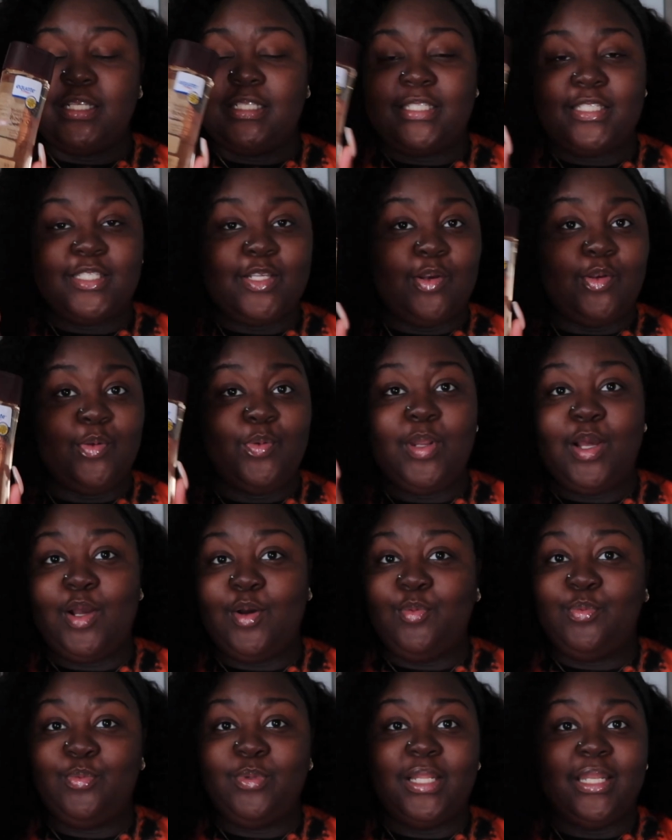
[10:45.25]
so you
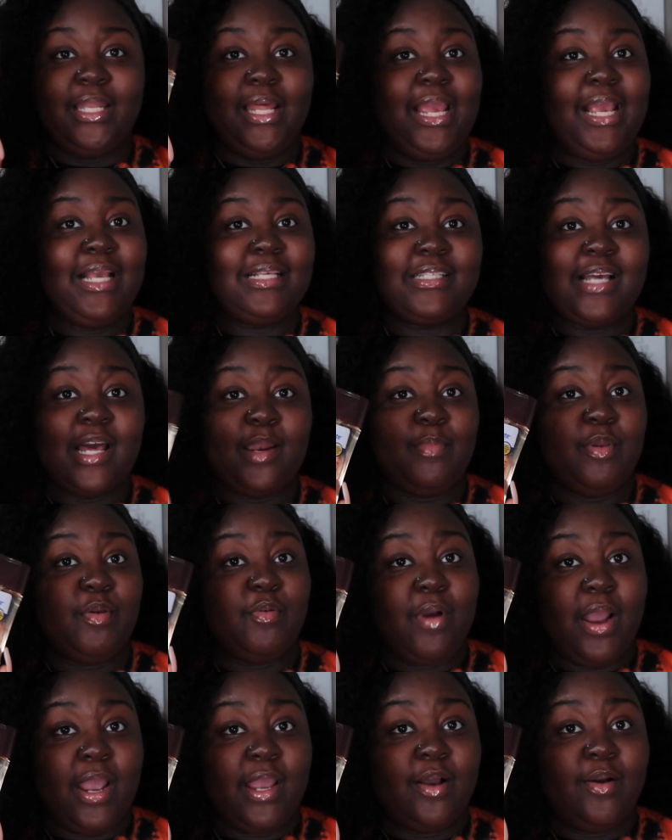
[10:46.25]
know the legs got to be
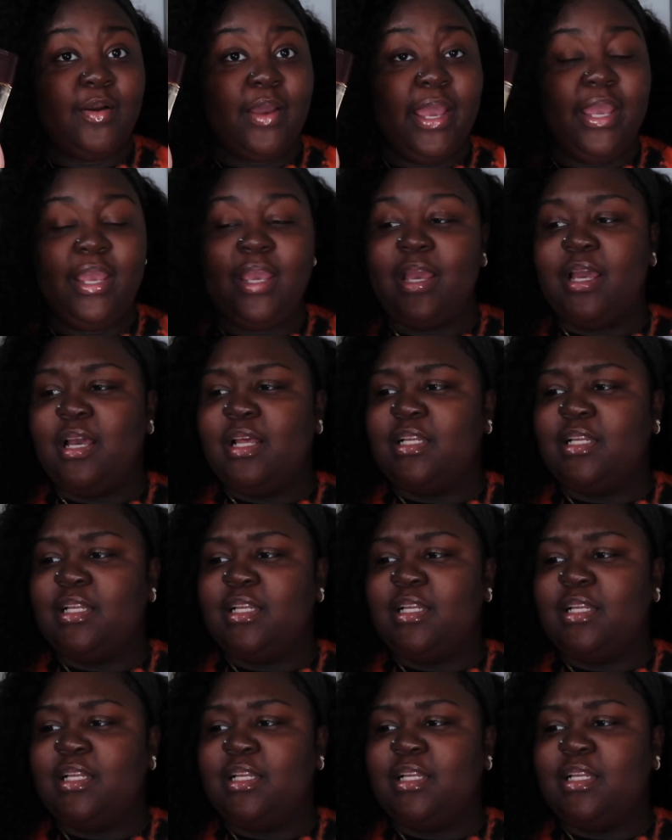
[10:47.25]
right okay